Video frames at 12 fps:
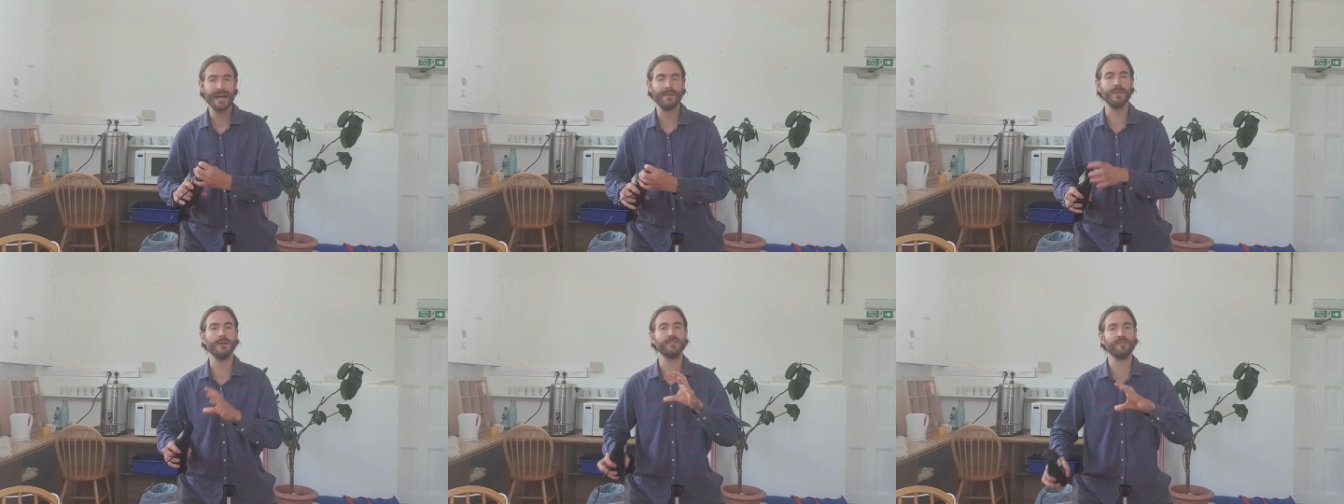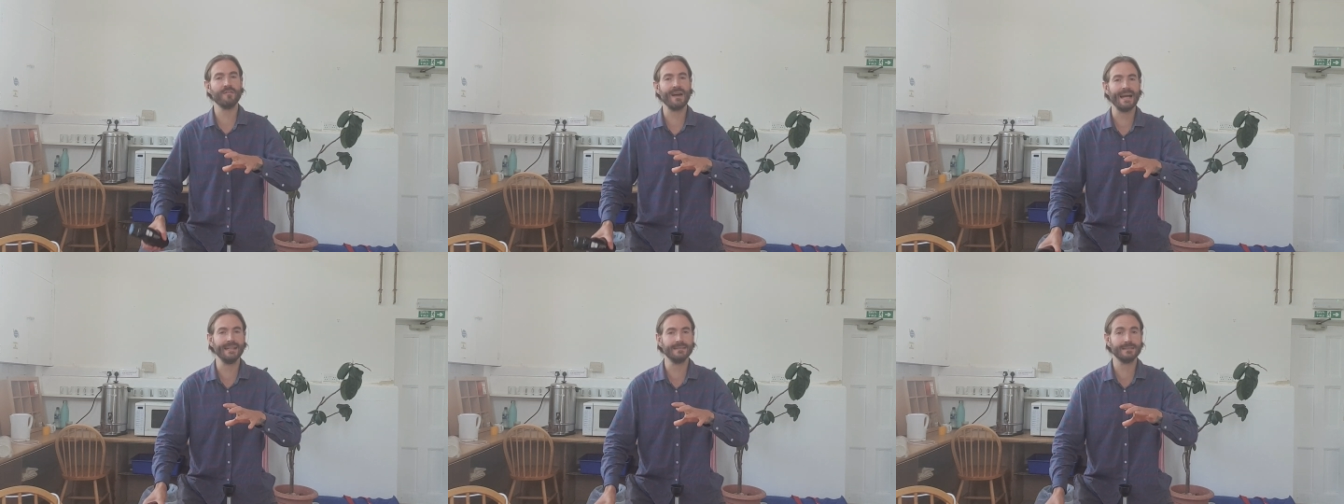and those
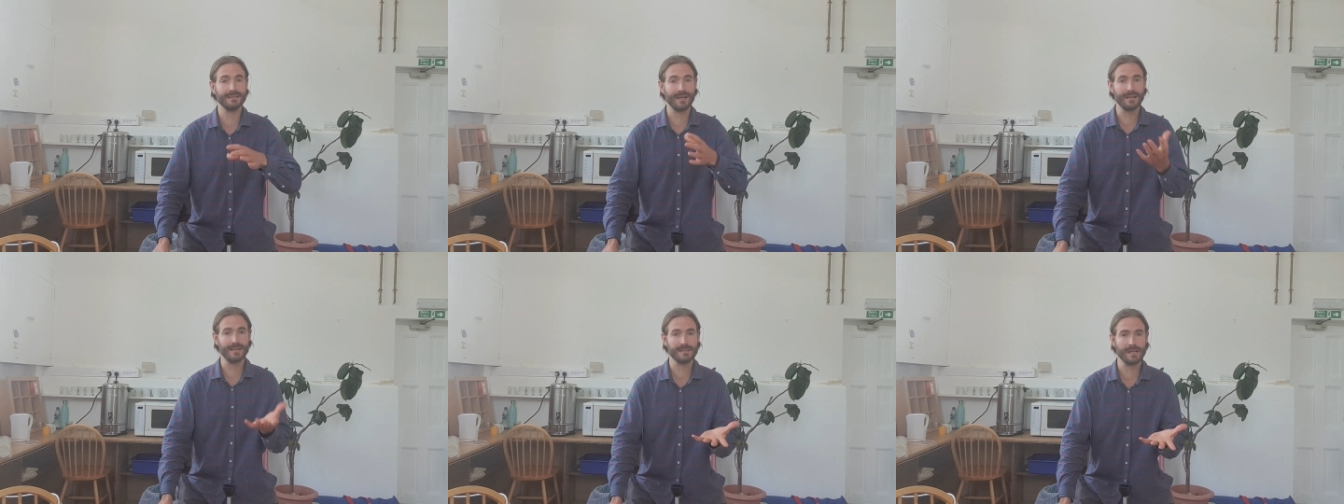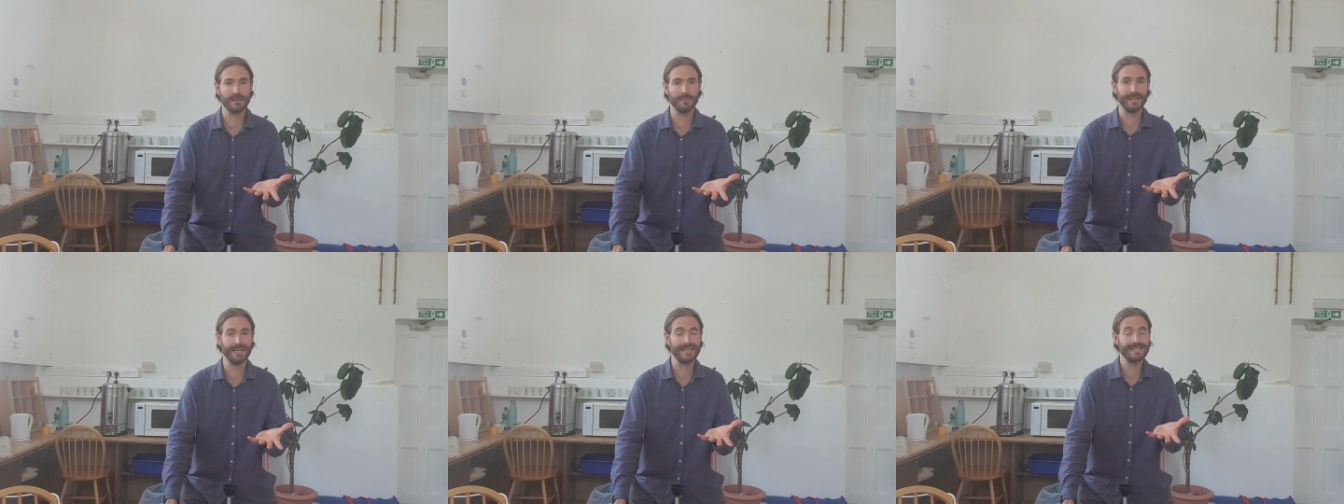fats,
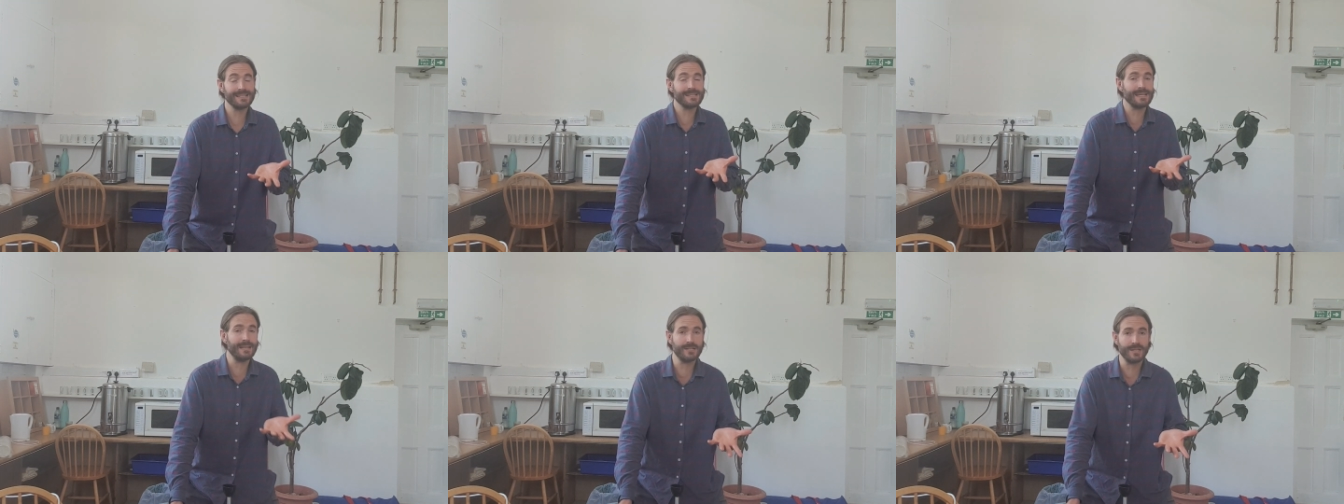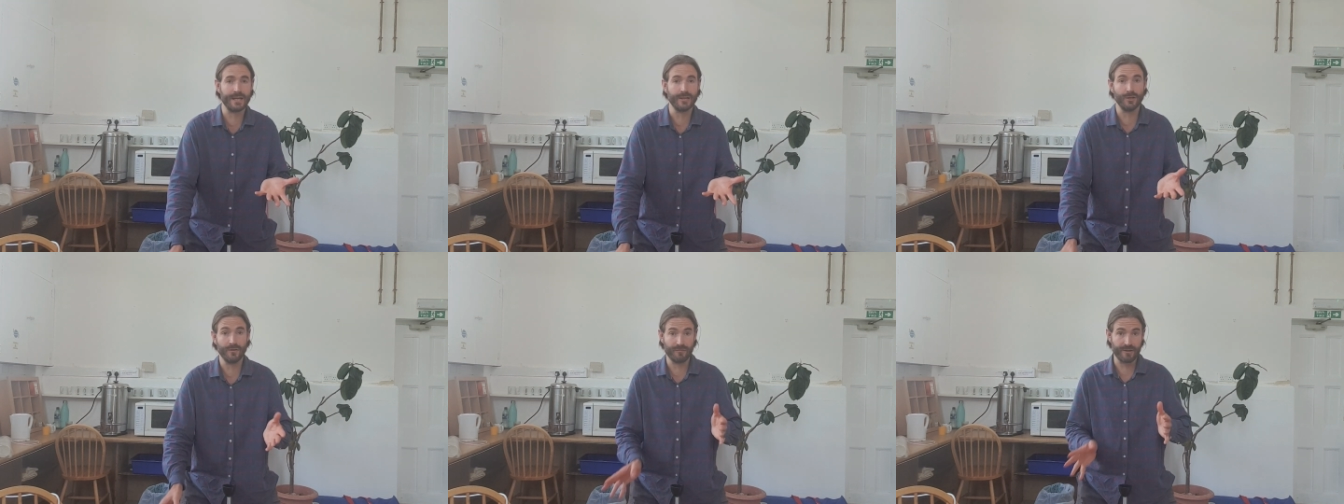understandably, satiate
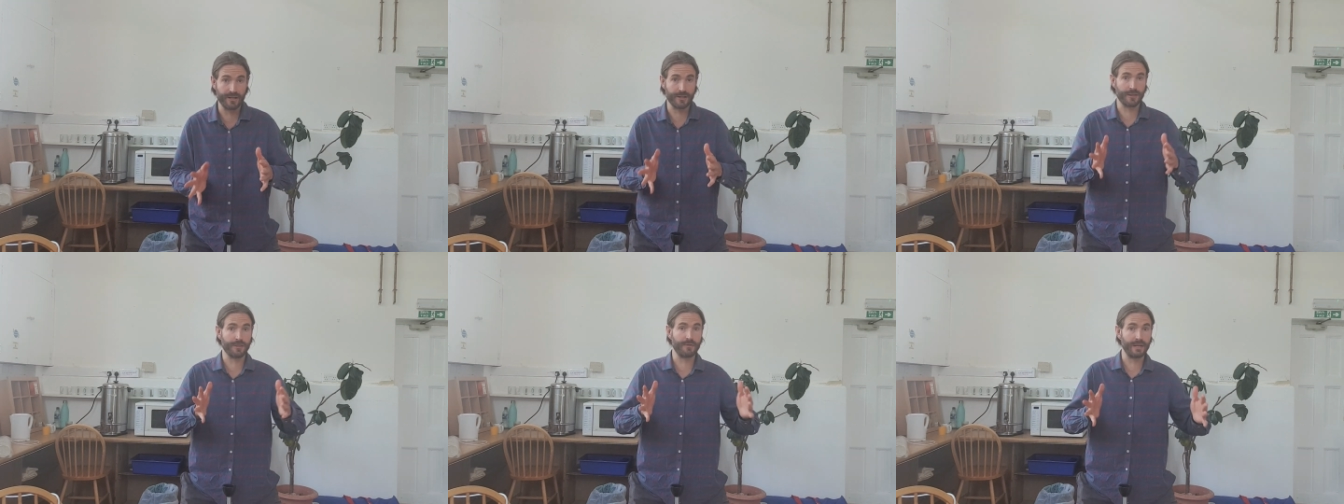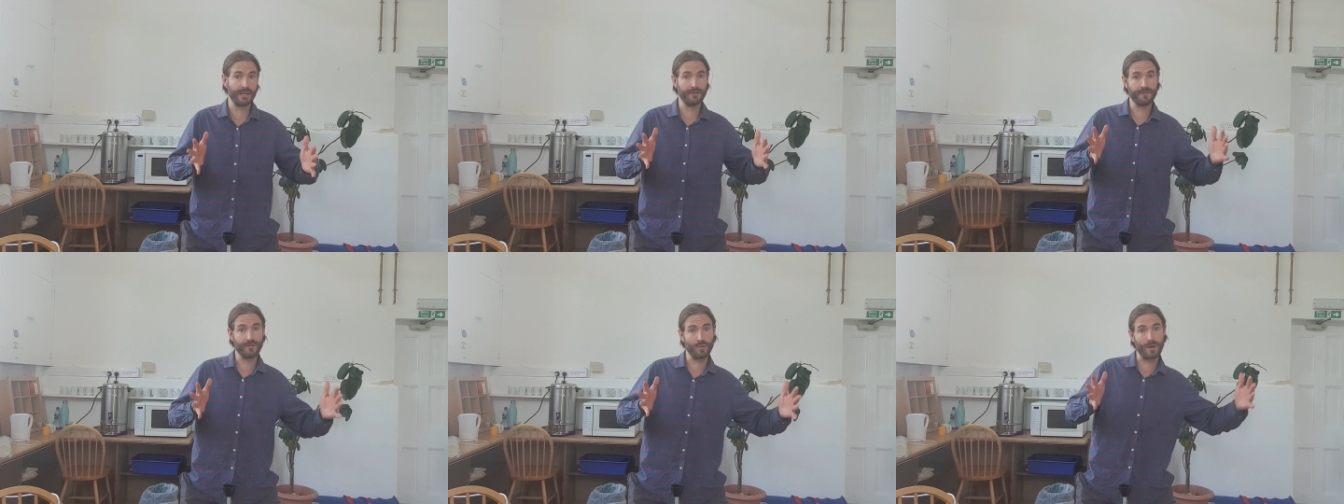you for another
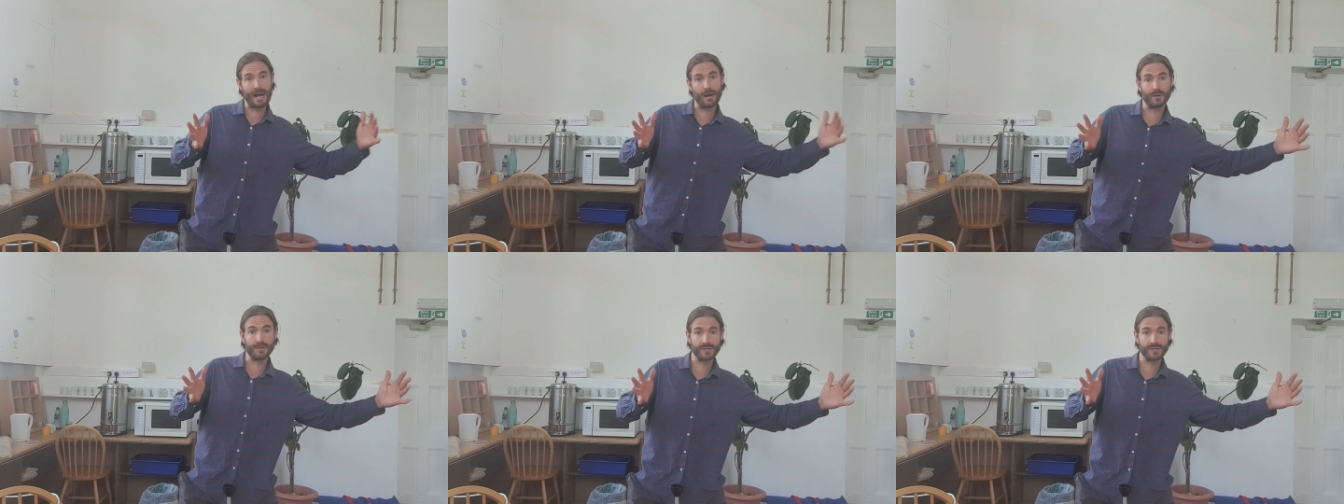3-4 hours.